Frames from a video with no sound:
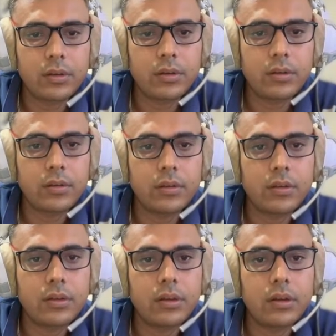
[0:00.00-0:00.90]
It's
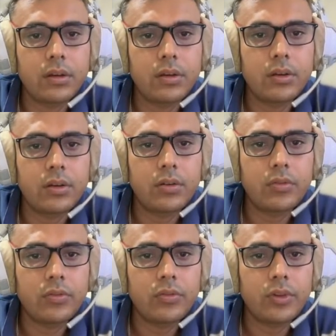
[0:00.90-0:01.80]
kind of
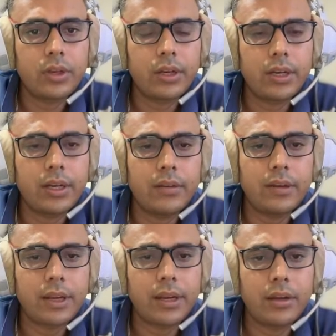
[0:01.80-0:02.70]
currently it's
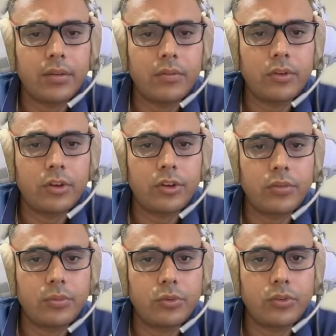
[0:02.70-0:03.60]
kind of drawish
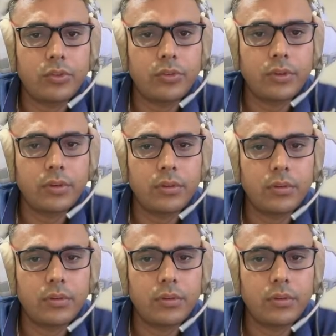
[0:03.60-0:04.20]
position.